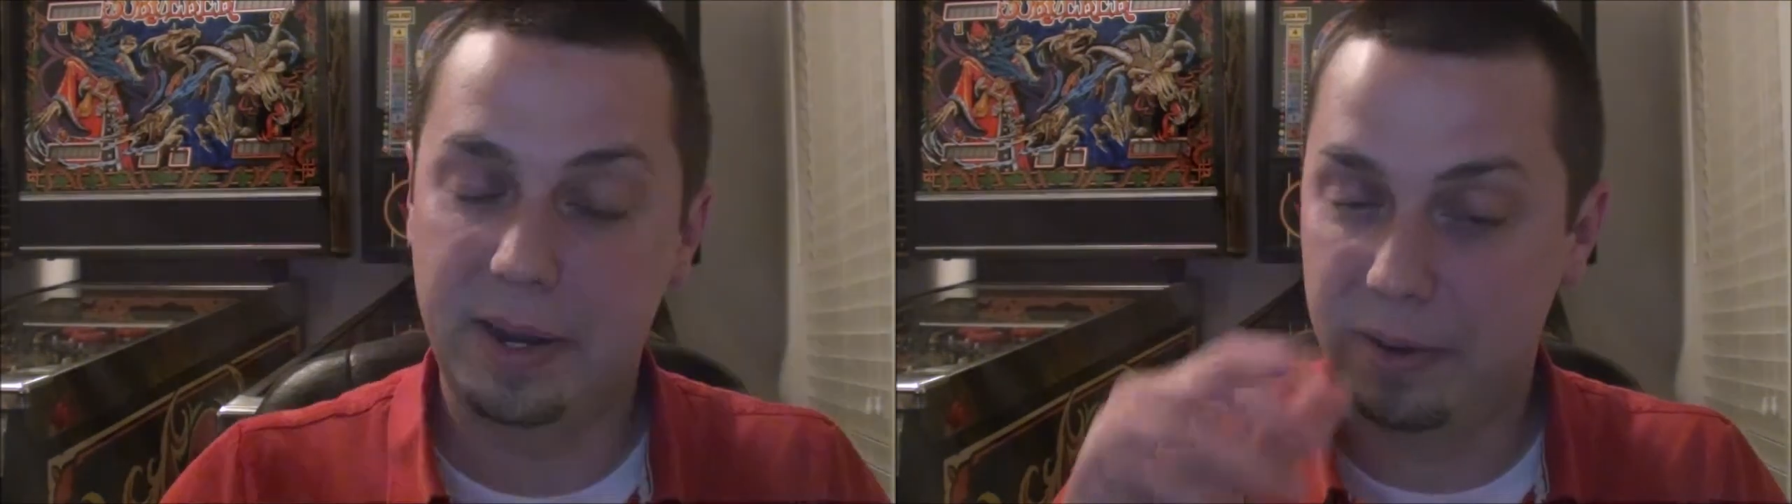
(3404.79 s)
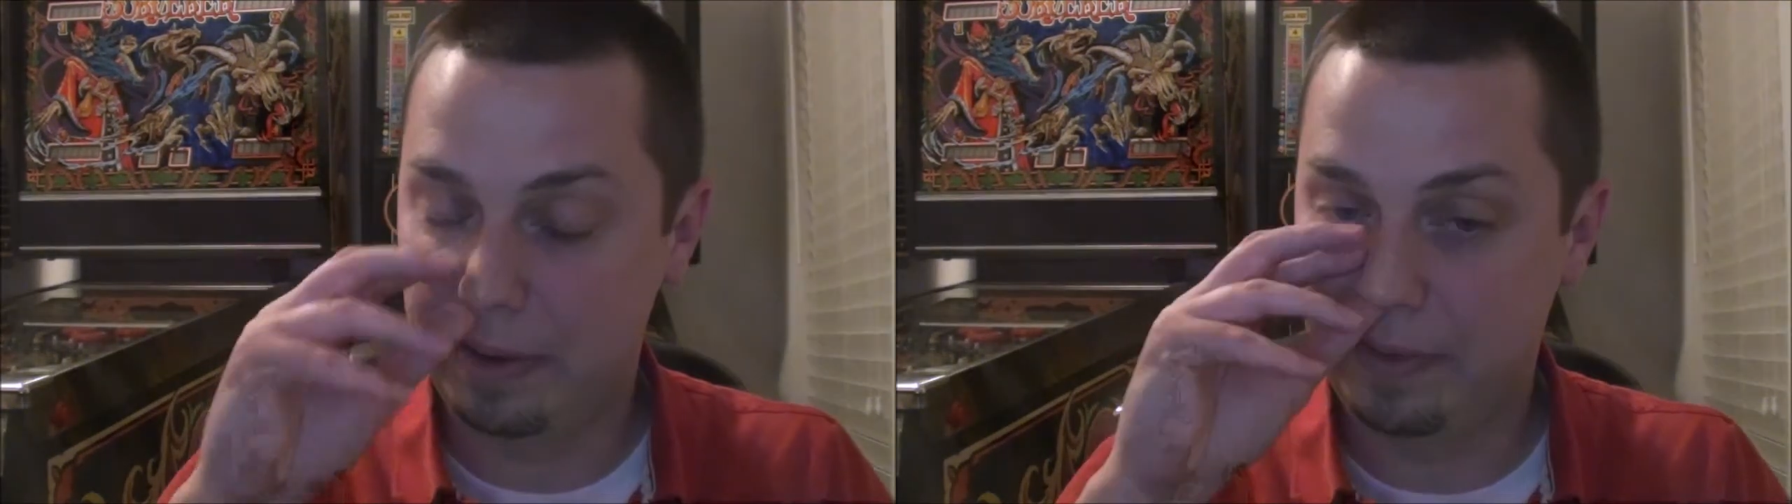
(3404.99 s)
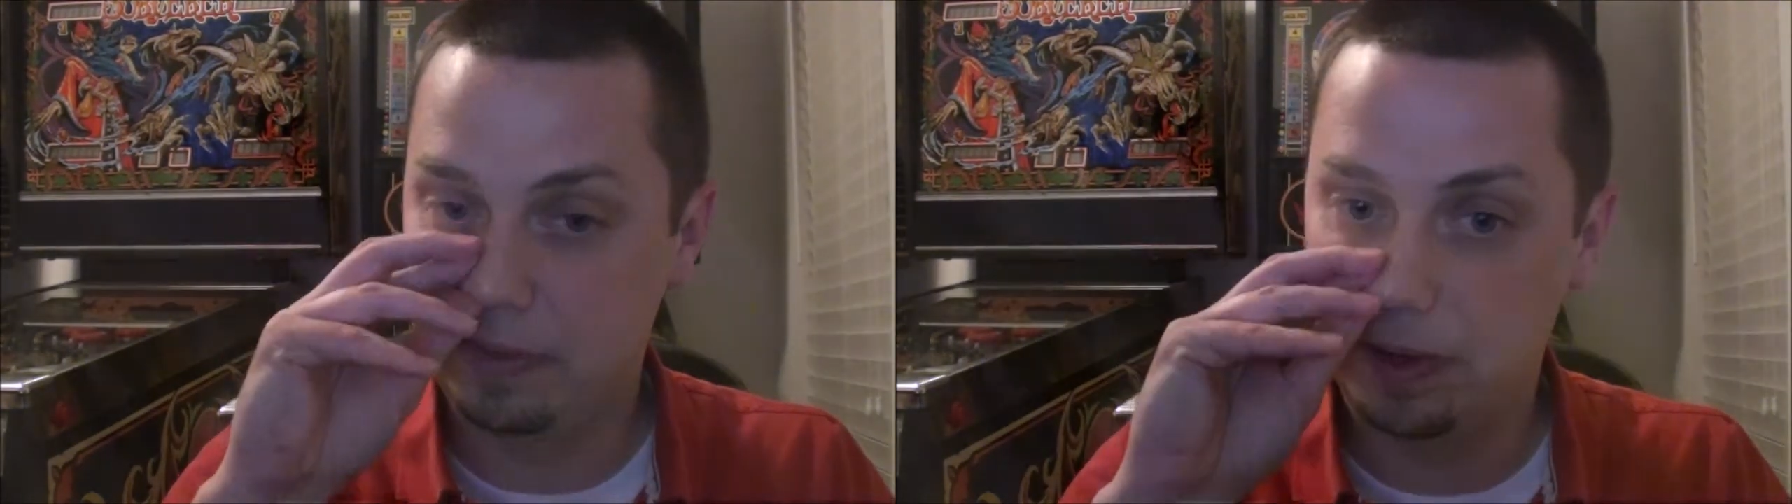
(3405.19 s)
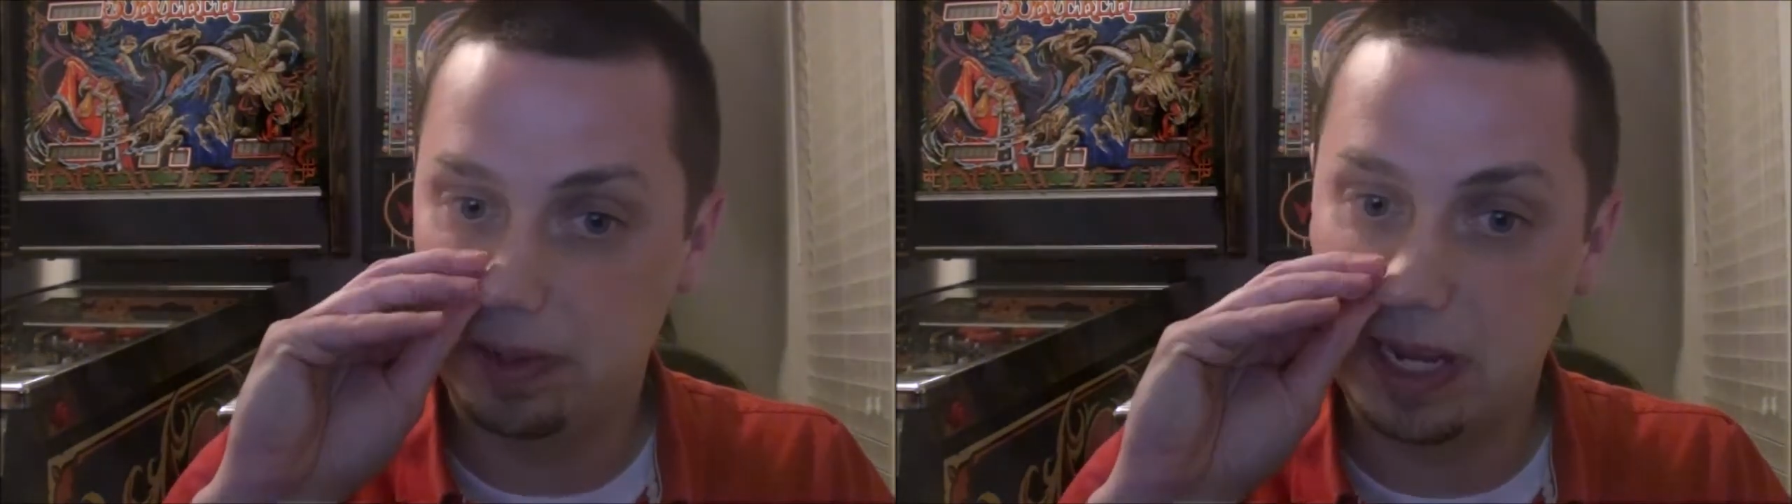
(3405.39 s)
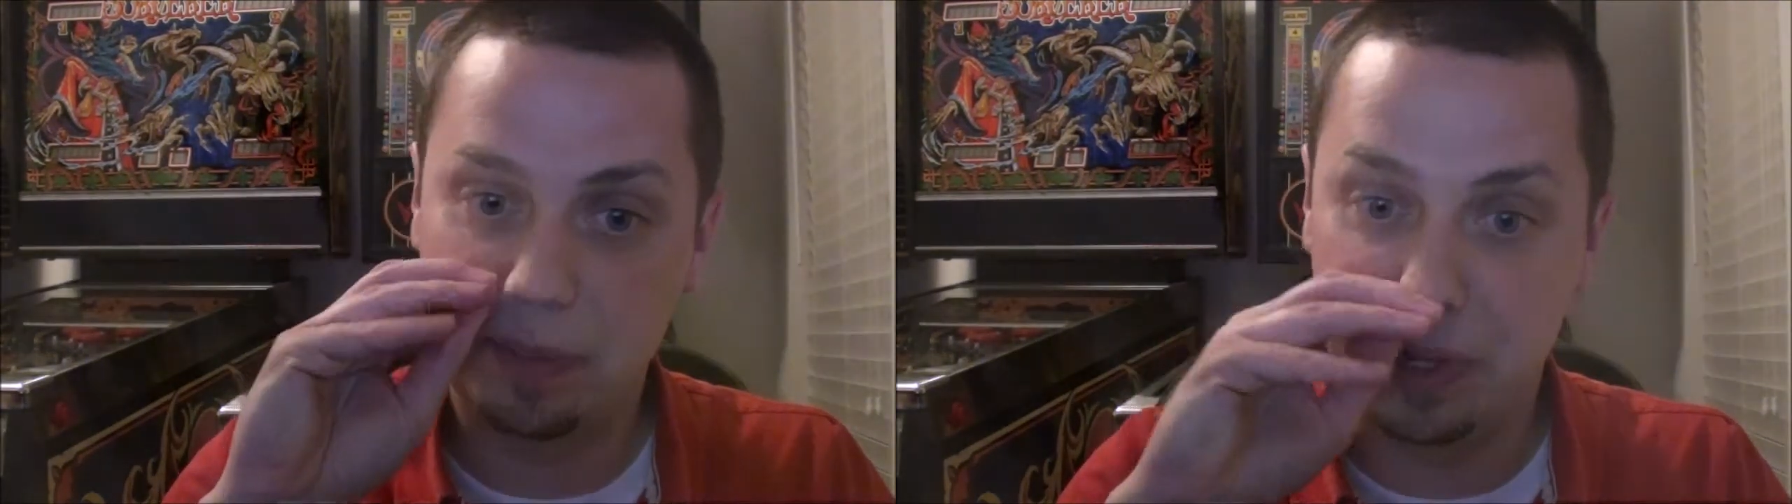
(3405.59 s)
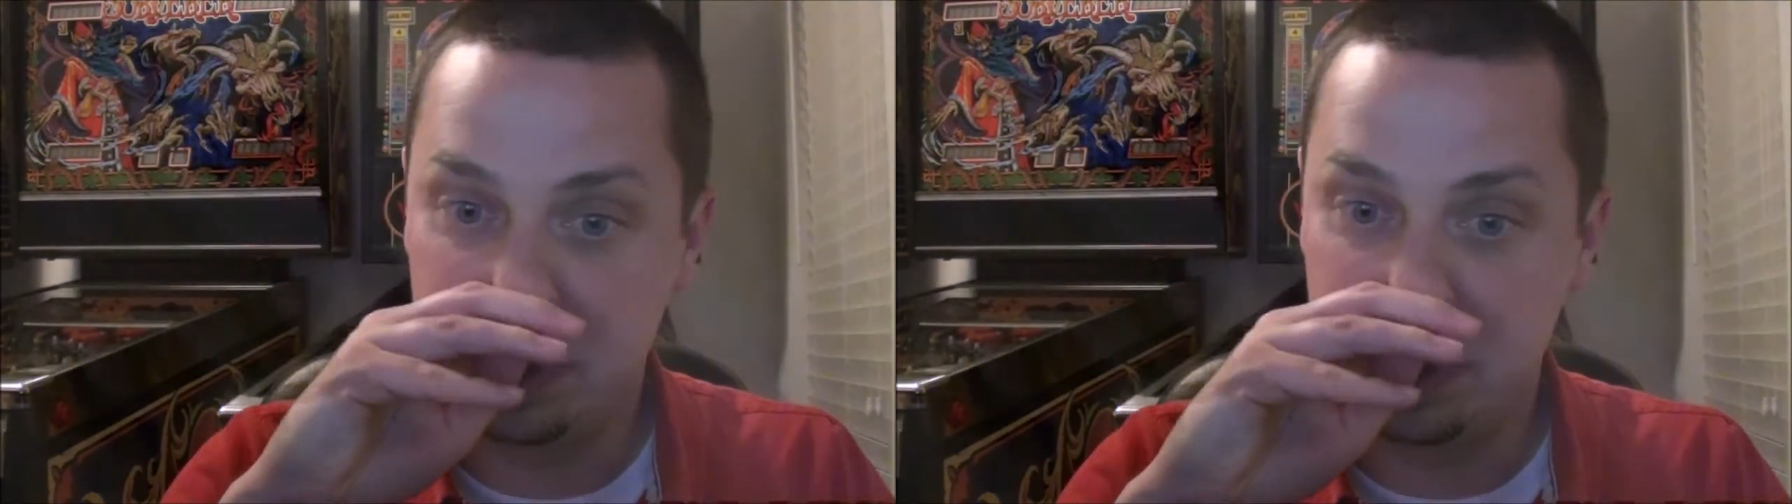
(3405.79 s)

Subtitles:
know if you're like me,